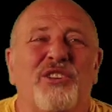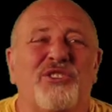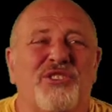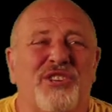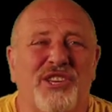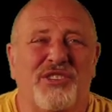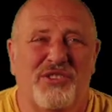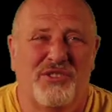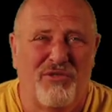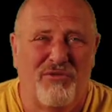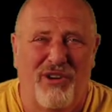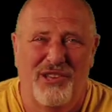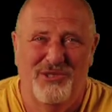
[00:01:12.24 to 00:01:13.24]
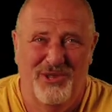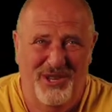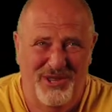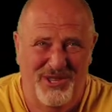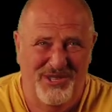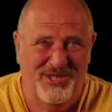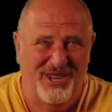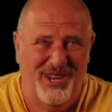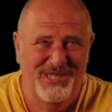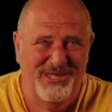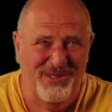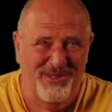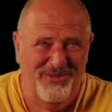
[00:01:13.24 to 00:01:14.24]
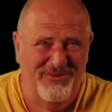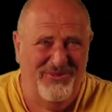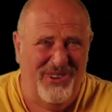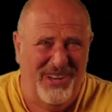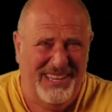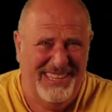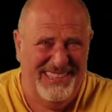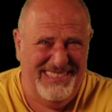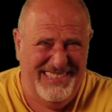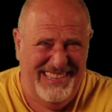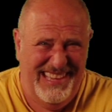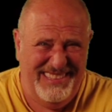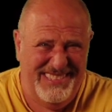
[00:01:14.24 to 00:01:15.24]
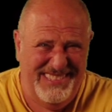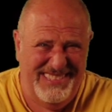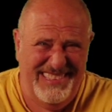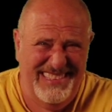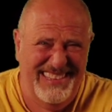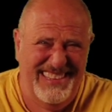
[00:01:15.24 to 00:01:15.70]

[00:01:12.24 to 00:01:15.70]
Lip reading: Jesus Christ, look at the size of those fucking tits.